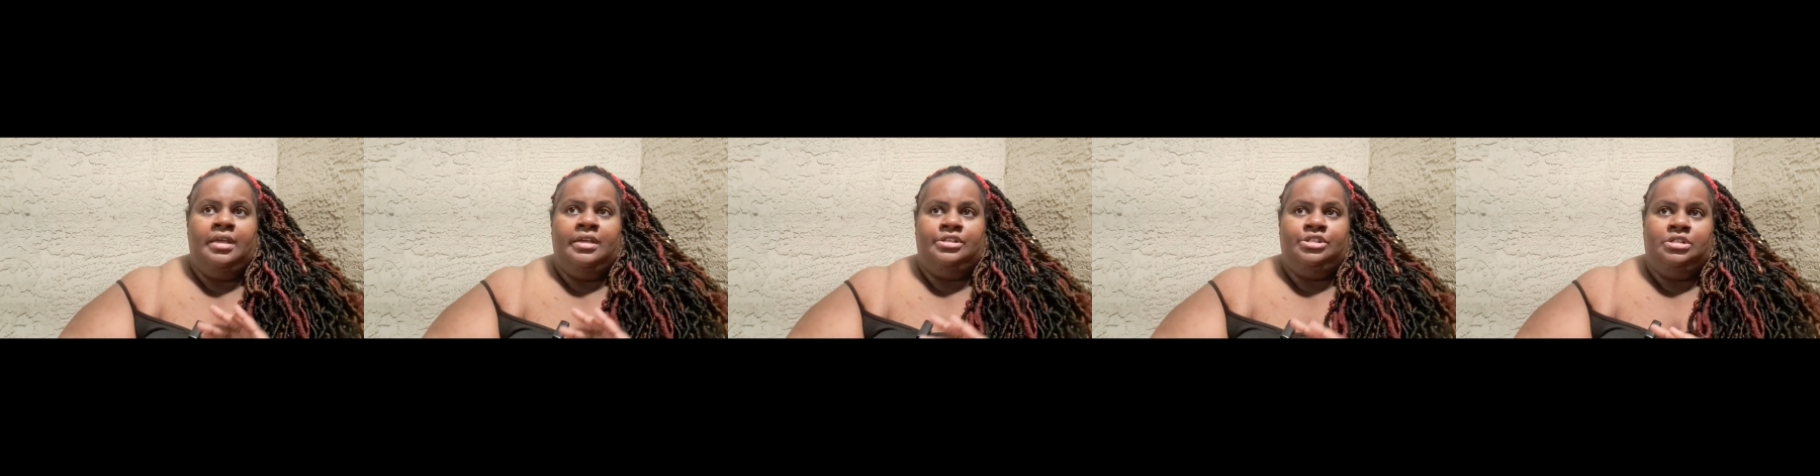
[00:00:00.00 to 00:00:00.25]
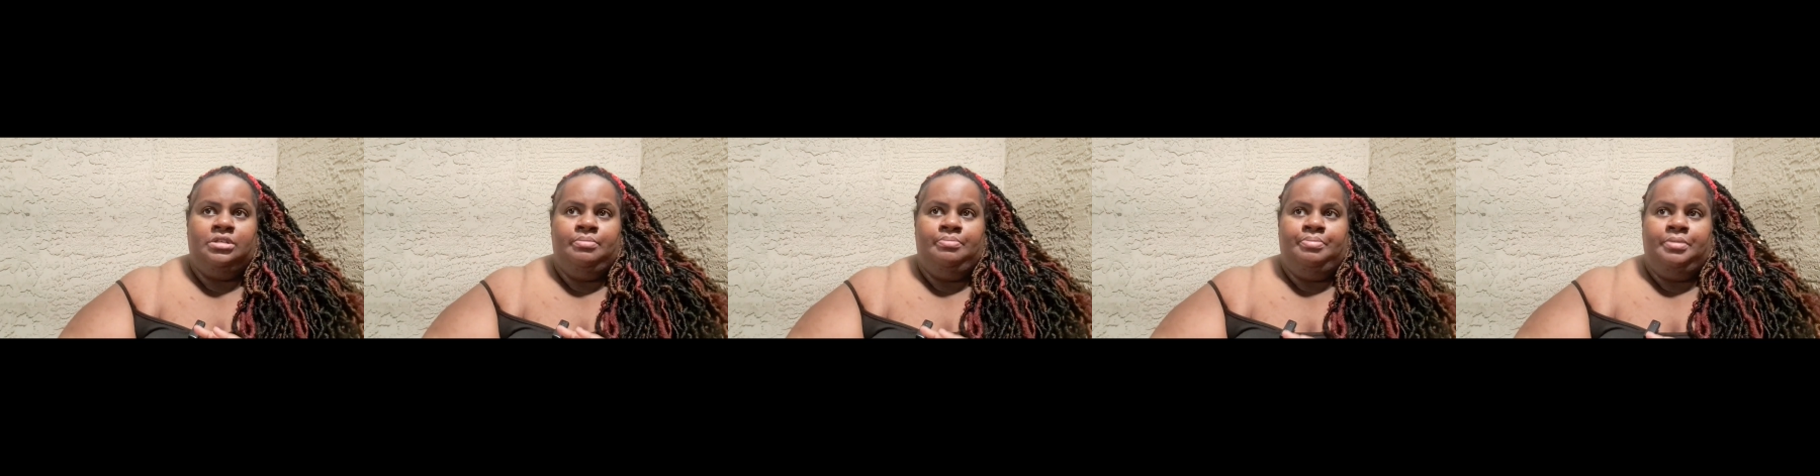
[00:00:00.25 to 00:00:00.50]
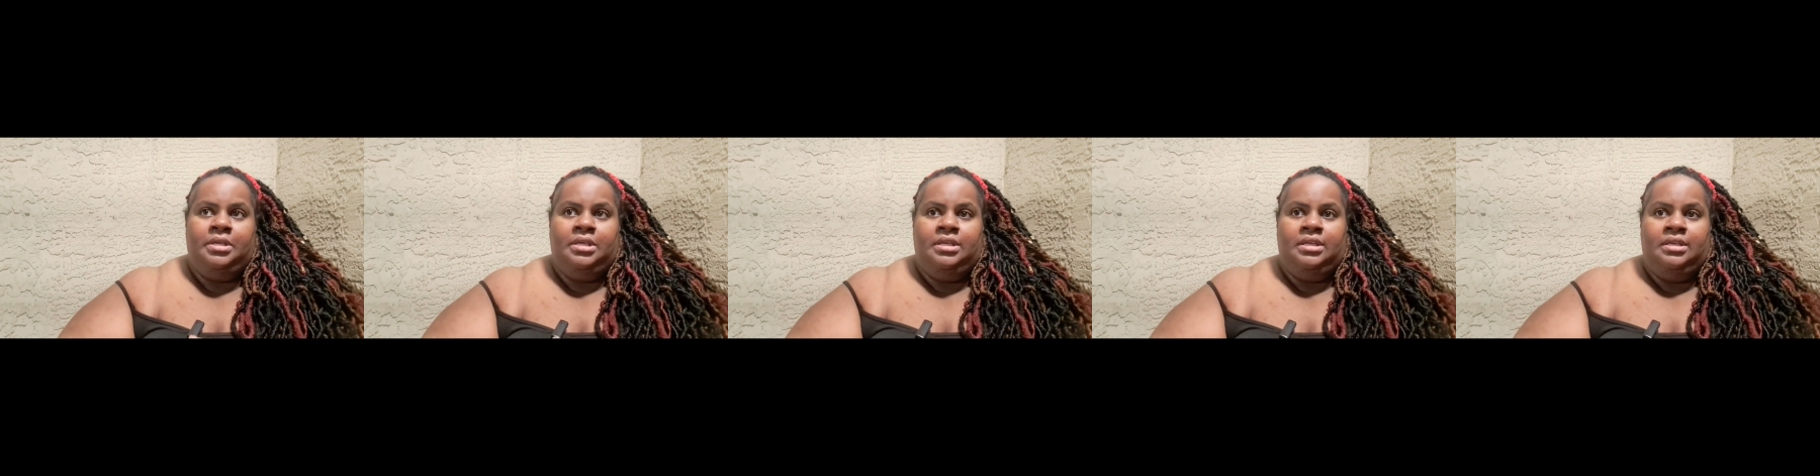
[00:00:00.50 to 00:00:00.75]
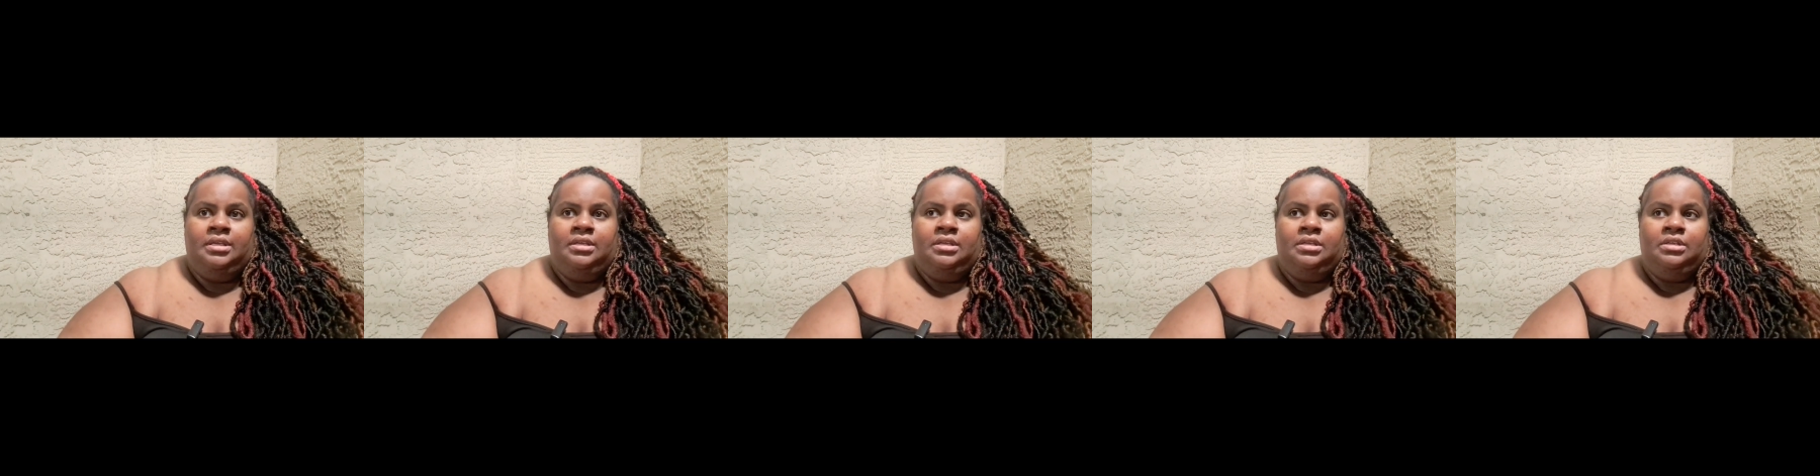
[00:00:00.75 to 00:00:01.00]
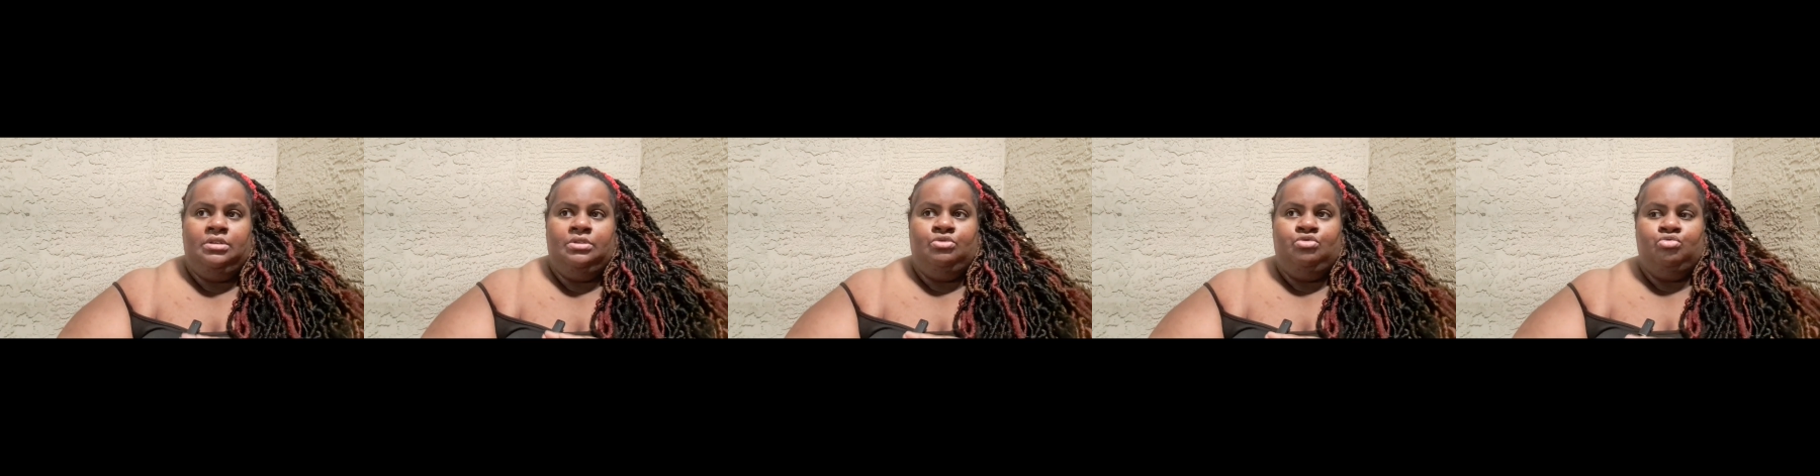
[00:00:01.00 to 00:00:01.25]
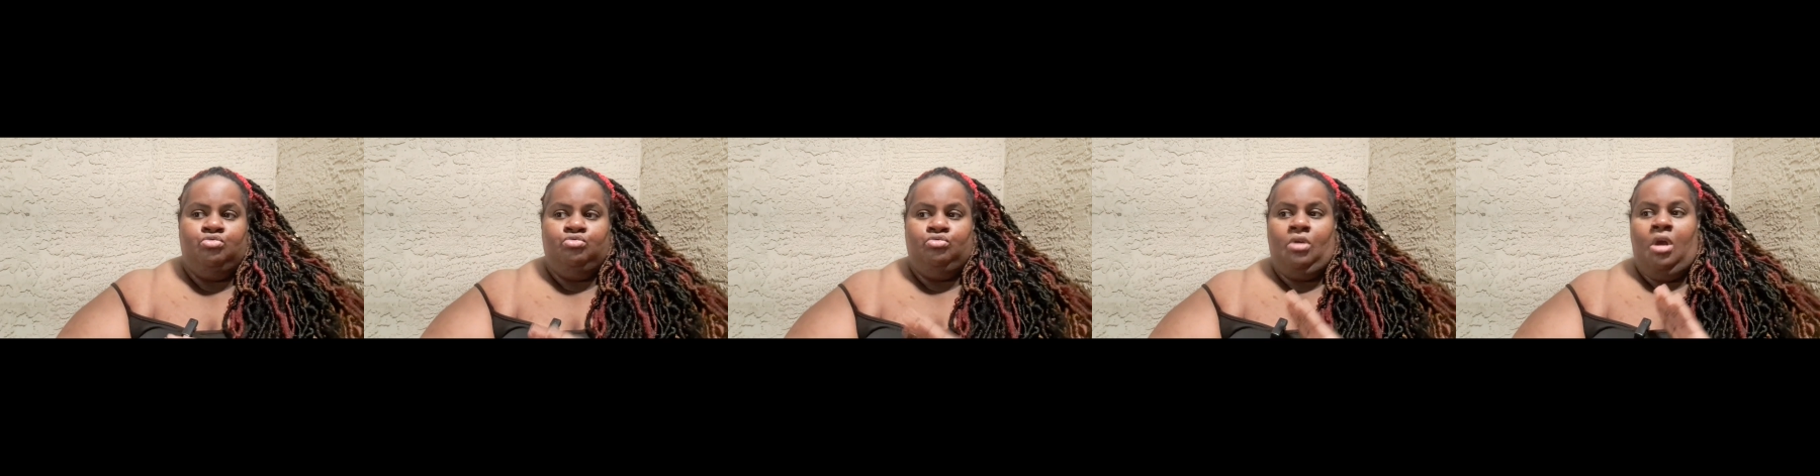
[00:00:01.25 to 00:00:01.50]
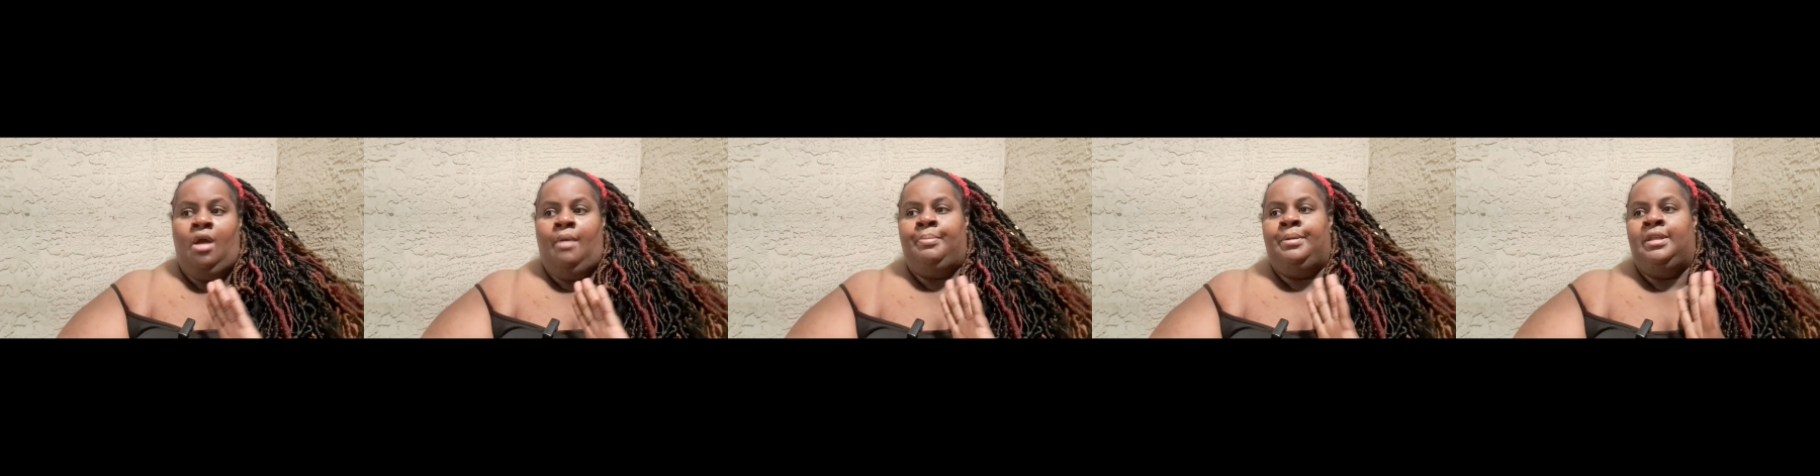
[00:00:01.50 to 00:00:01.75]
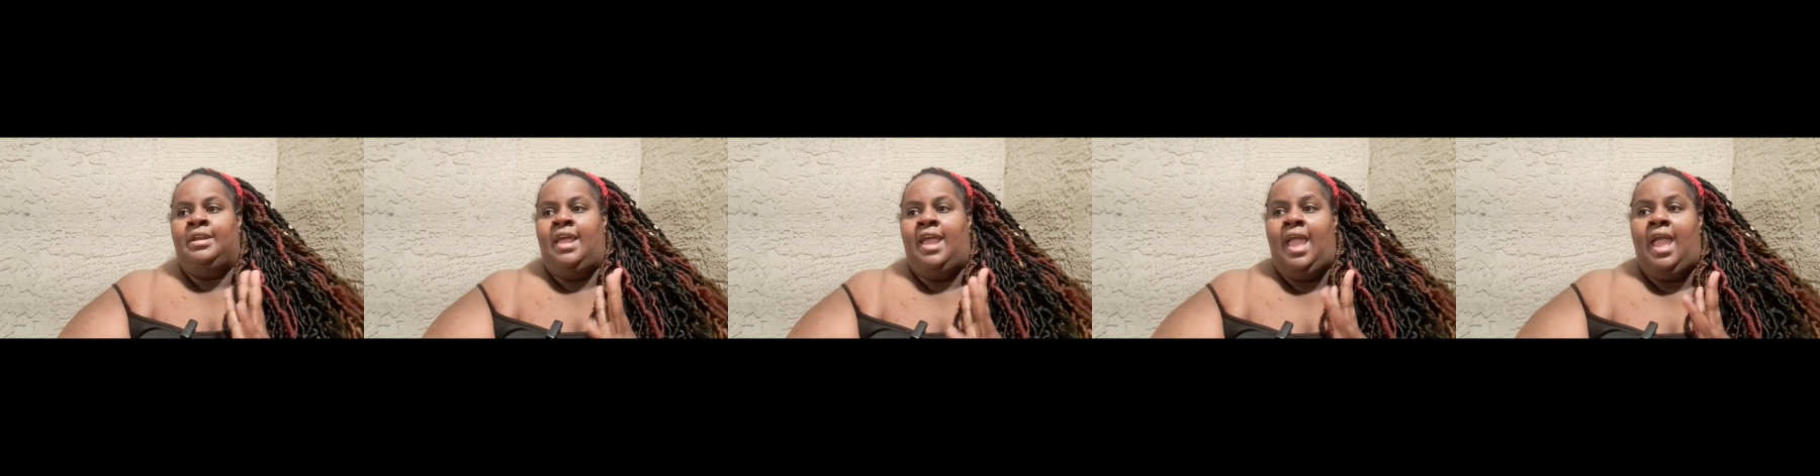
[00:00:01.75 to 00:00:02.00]
It should be
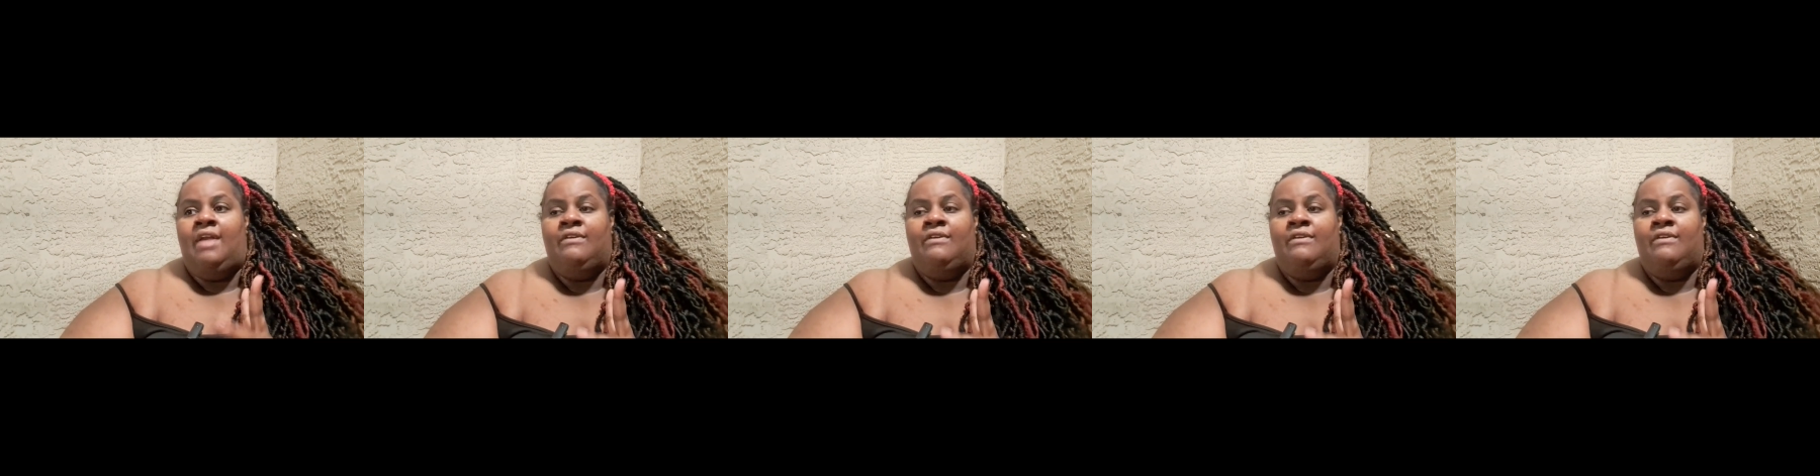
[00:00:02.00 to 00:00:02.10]
dropping